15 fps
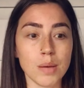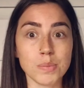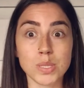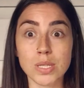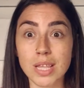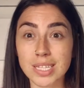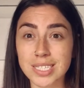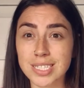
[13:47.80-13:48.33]

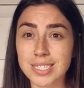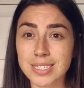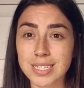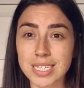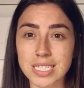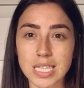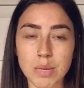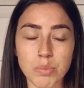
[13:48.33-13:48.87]
So that's just an
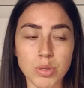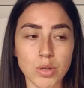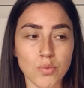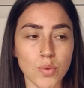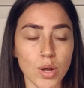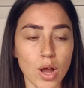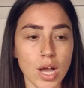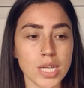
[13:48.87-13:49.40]
example of
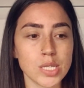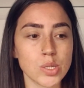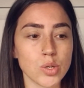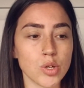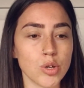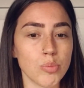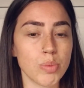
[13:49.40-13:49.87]
what I do,